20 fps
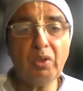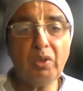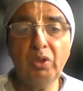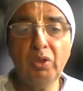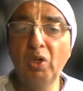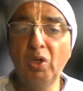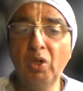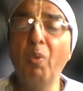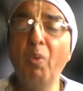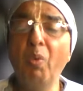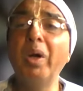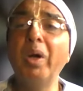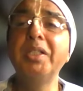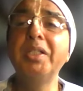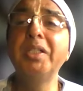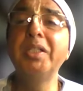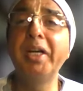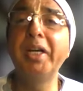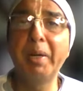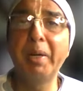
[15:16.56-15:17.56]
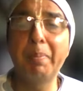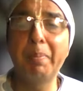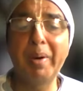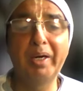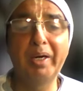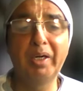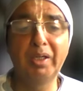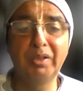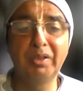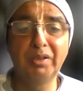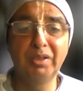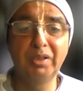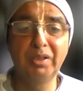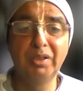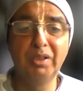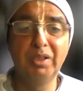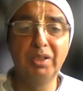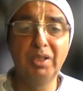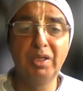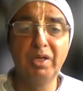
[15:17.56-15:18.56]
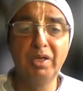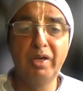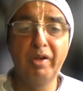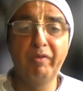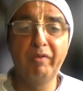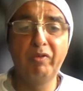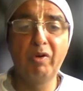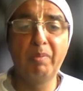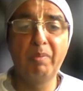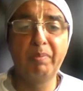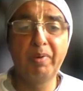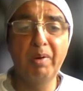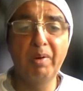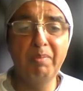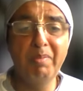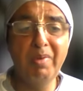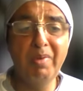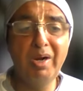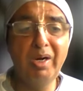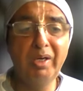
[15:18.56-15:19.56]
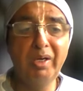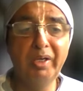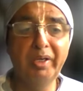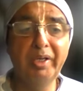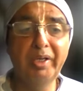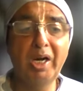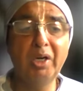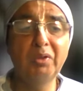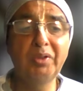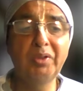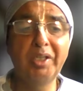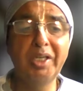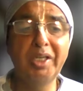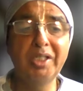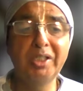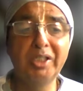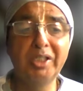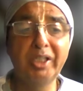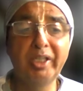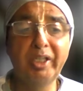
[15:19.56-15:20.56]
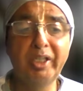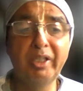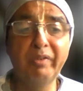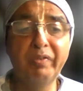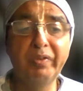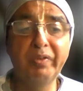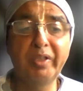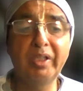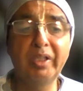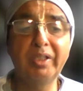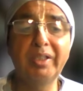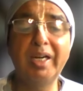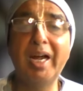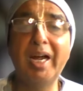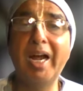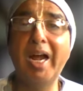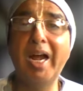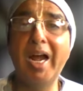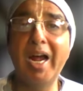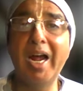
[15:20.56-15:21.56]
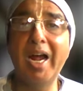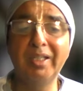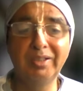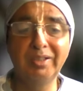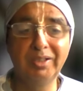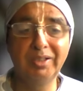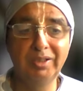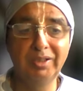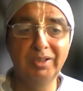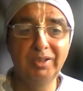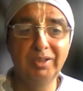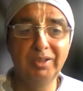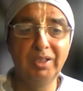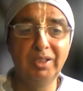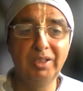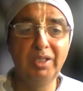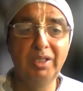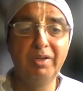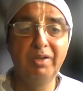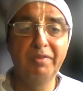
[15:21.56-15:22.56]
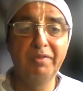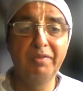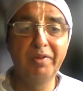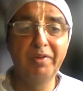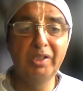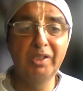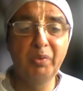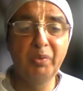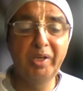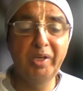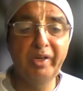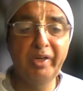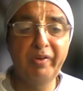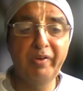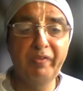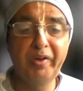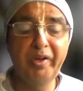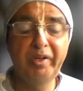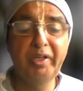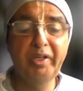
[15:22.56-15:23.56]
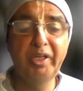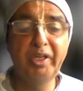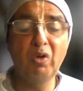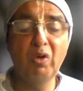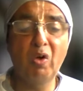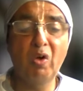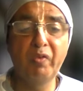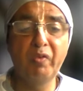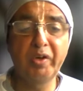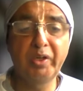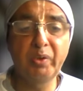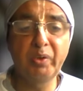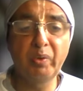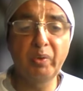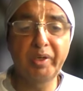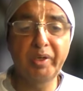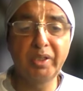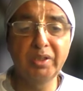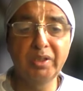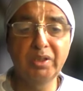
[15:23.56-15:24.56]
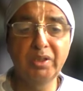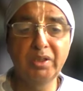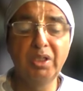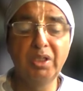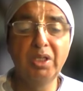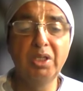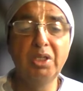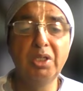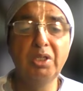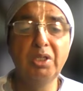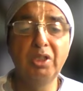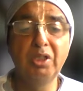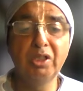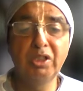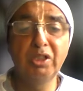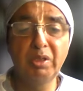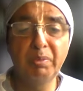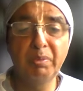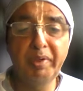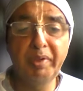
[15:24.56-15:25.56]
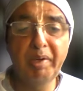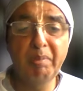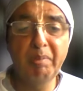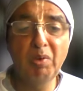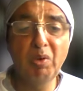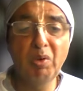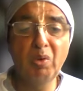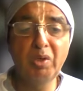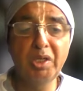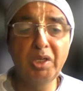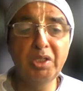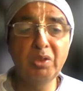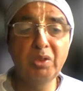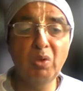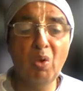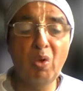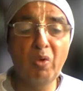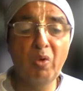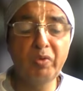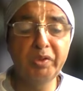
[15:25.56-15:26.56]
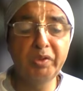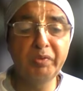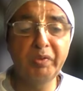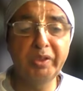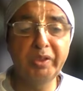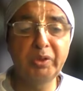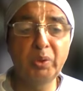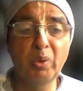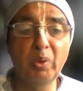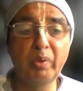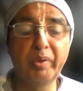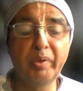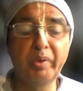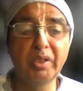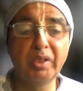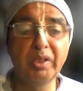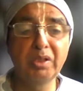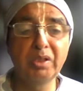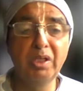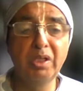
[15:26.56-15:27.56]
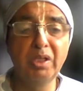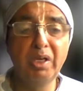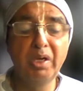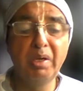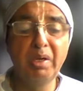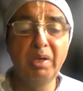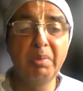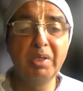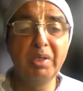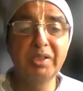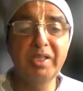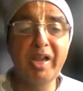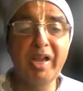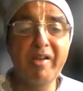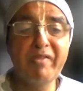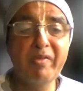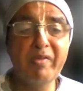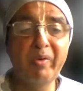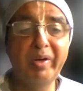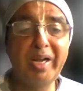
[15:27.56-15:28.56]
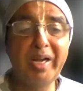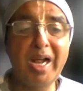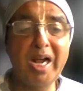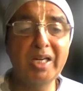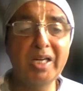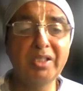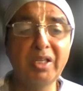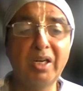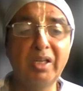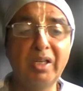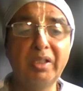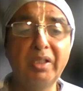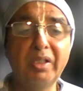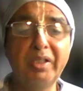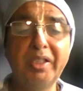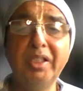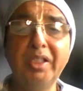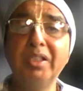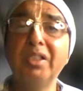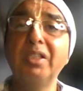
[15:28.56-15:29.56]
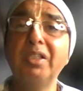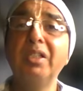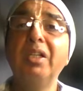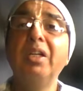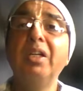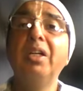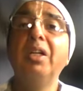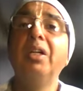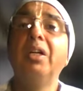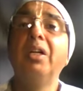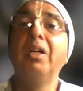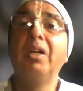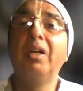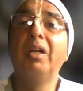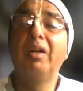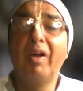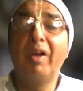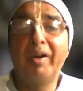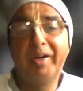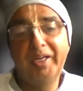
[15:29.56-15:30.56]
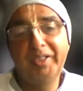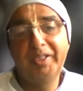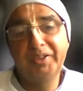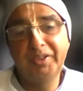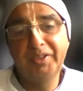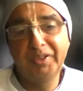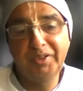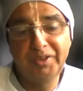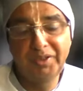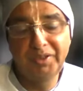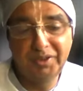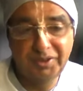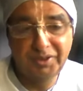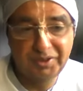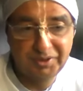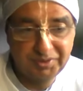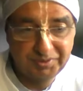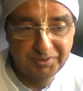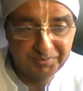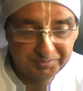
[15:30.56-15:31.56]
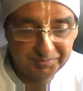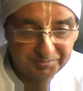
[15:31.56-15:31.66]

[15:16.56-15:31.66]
no one is independent. From Brahma that's the insignificant ant, whether we are defeated or victorious. The Supreme Lord is always victorious because everyone acts under his directions.